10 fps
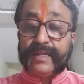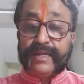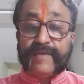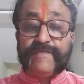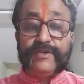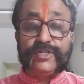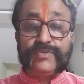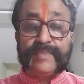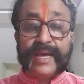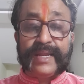refused to
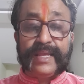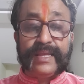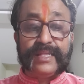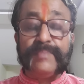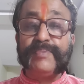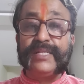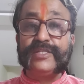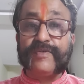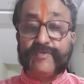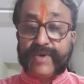marry the
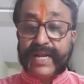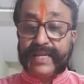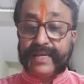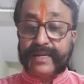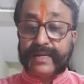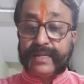Prince of Gwalior